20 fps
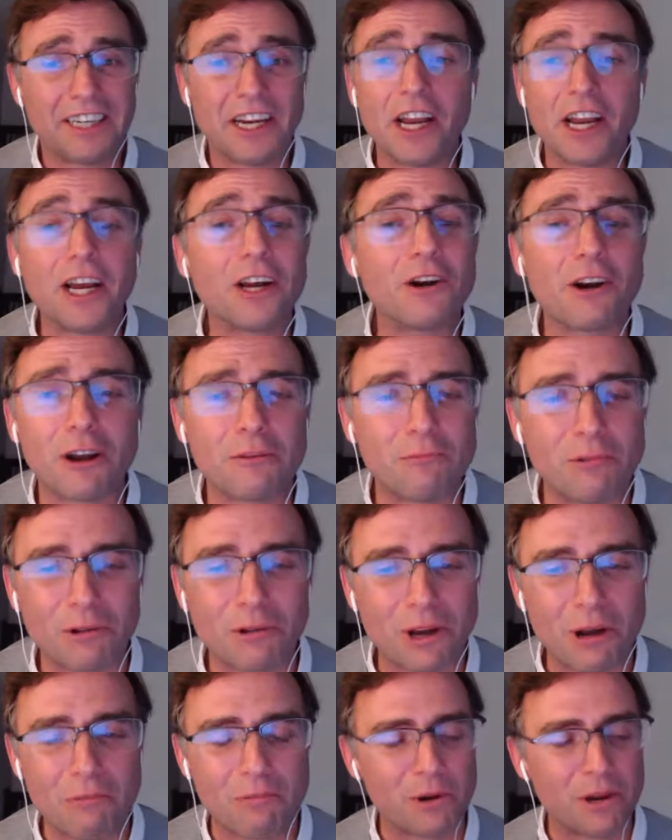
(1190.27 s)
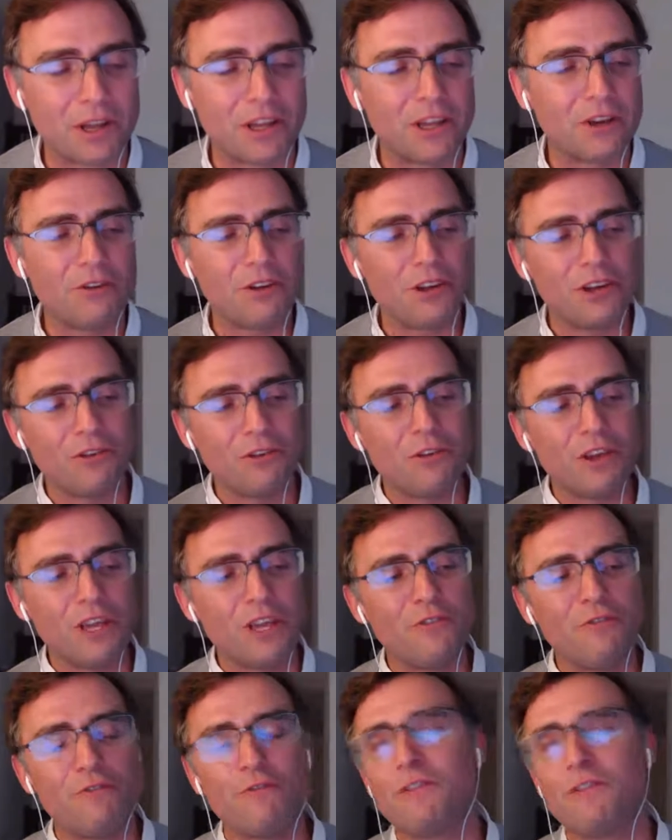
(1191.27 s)
an incredible company.
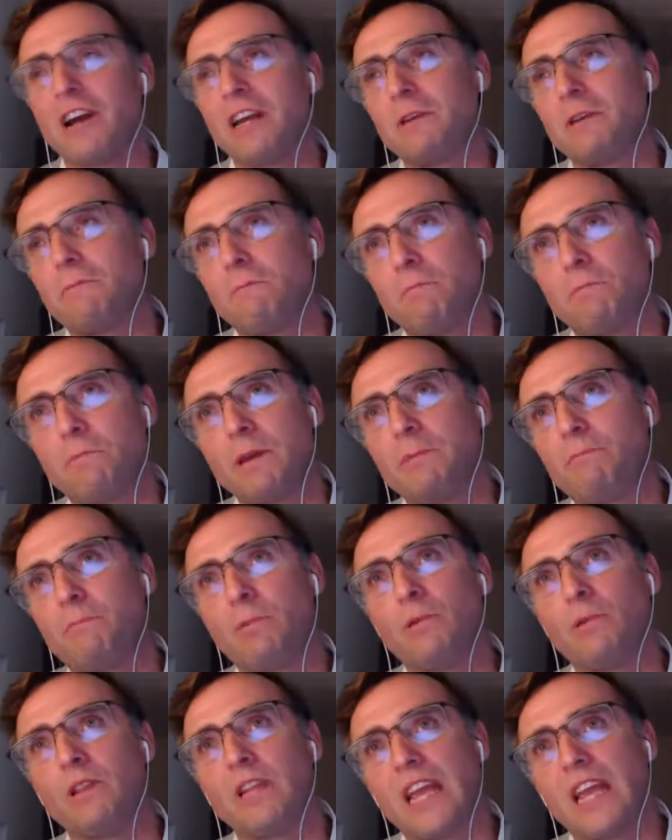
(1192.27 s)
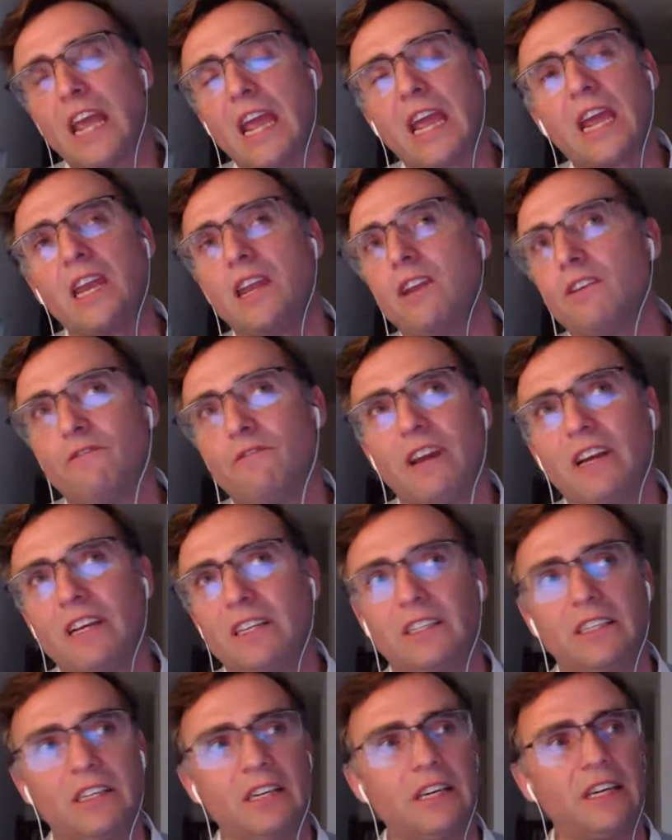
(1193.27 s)
You find people
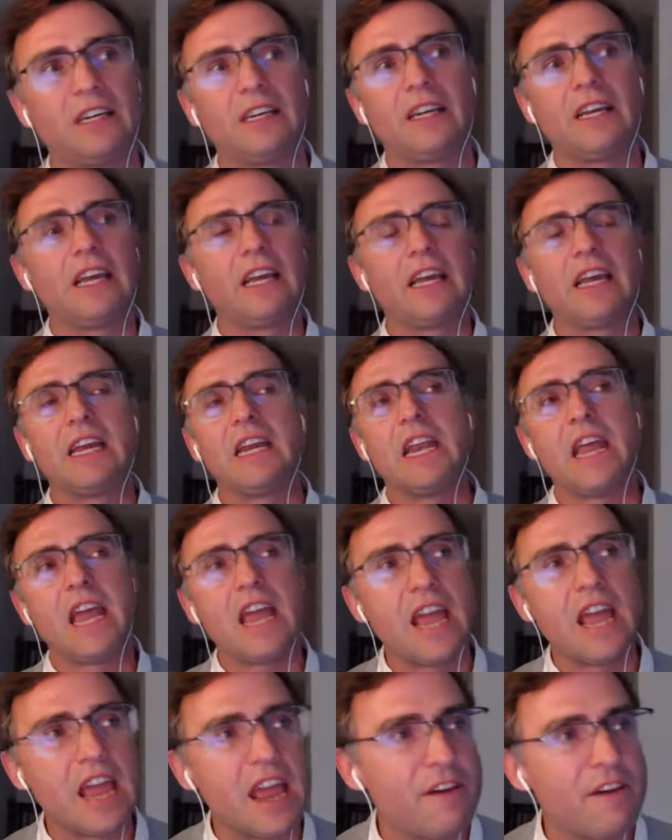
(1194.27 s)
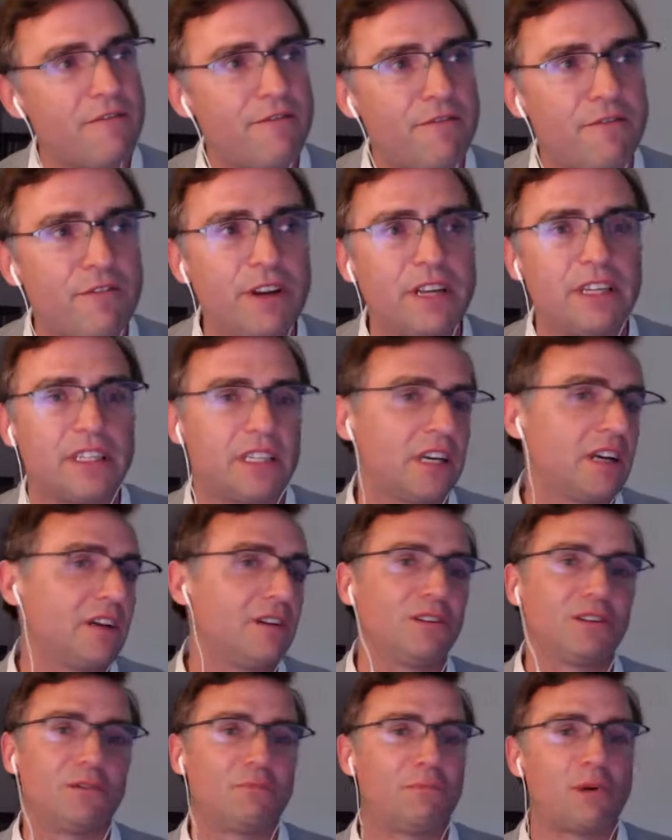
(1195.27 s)
innovating in every
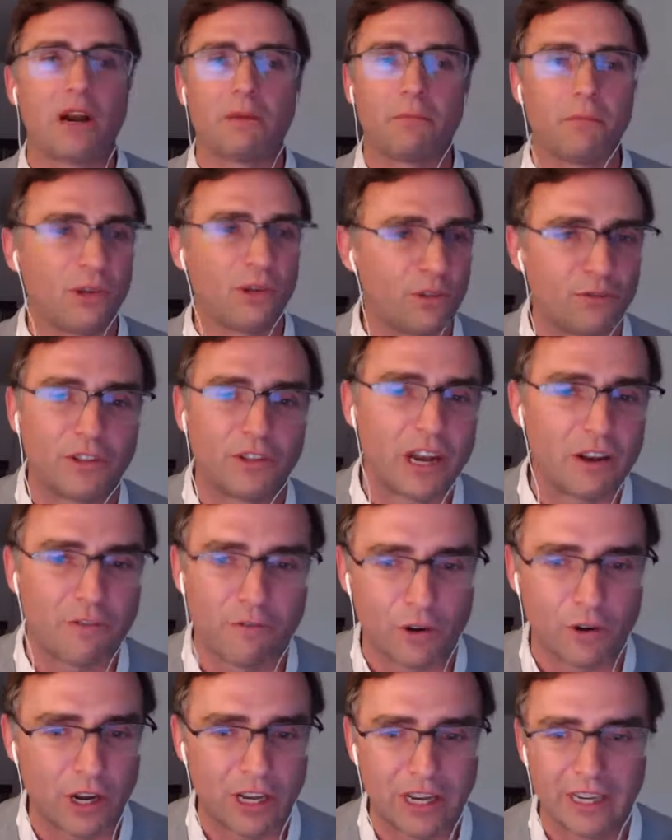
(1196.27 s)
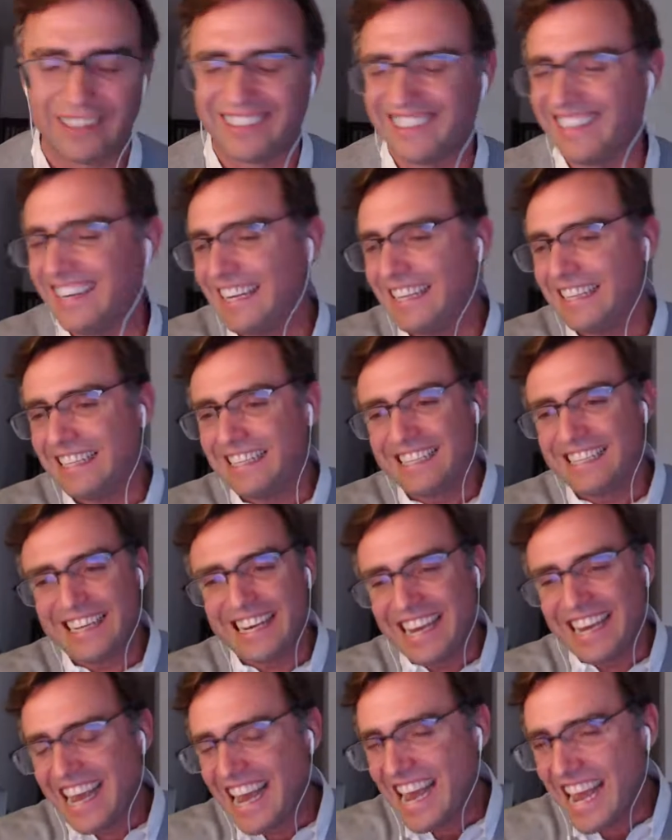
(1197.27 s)
single department of Telefonica. It's
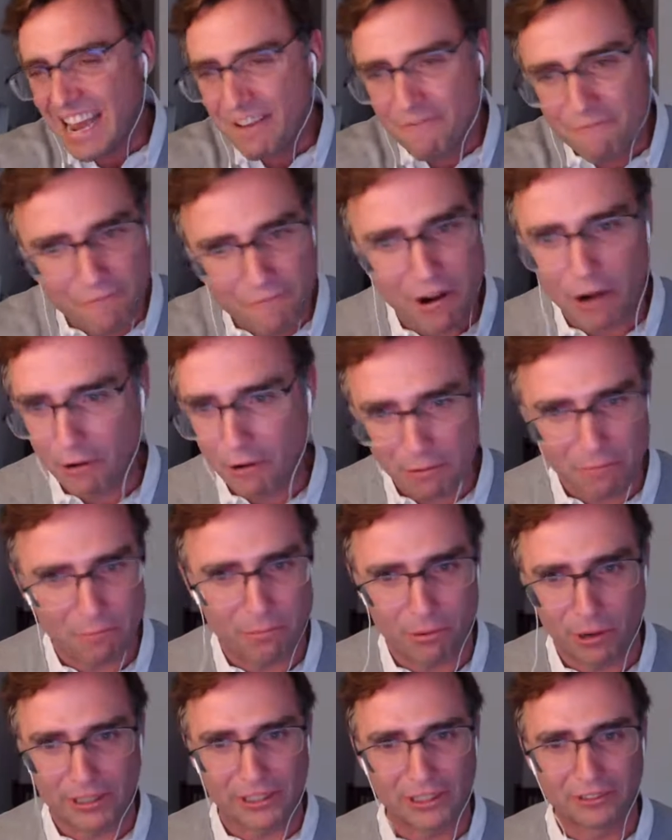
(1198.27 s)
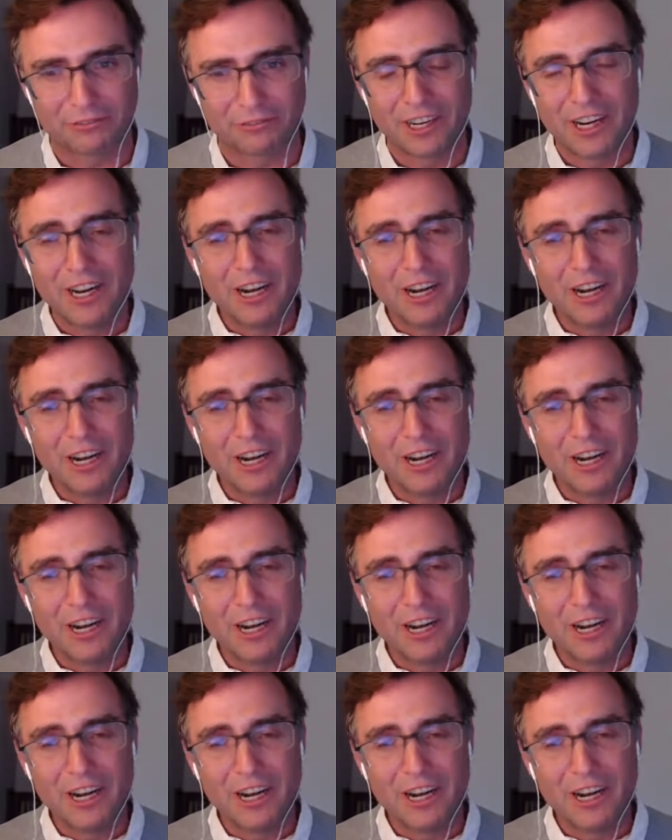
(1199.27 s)
very impressive,